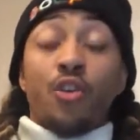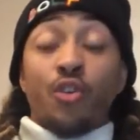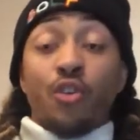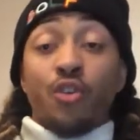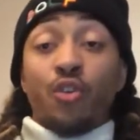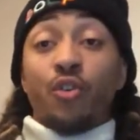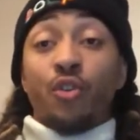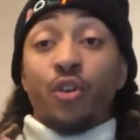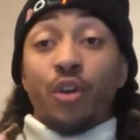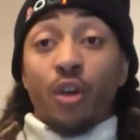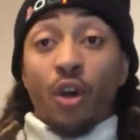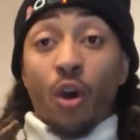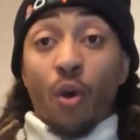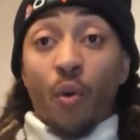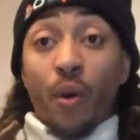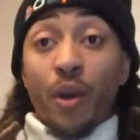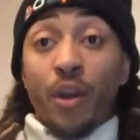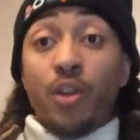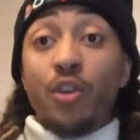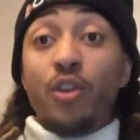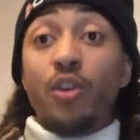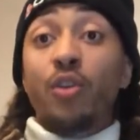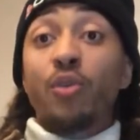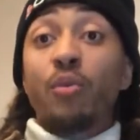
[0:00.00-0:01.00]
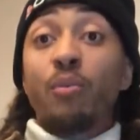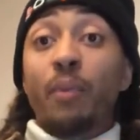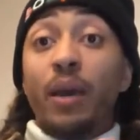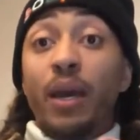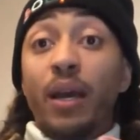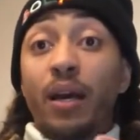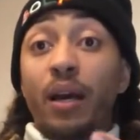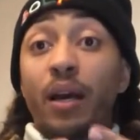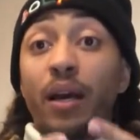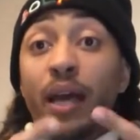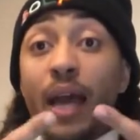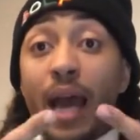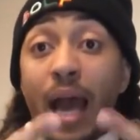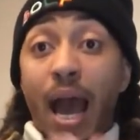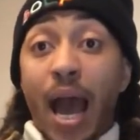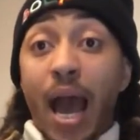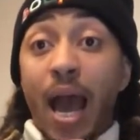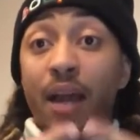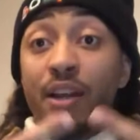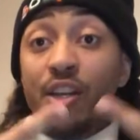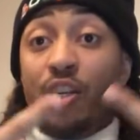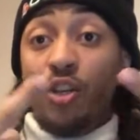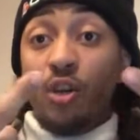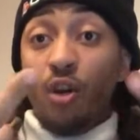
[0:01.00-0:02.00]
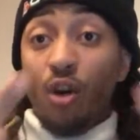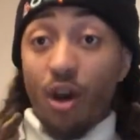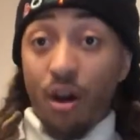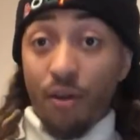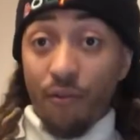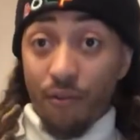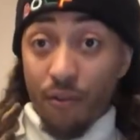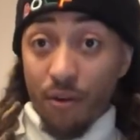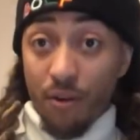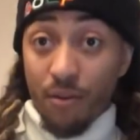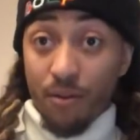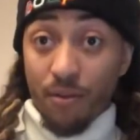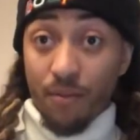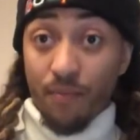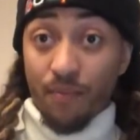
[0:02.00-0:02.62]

You could go in and you could make a cash offer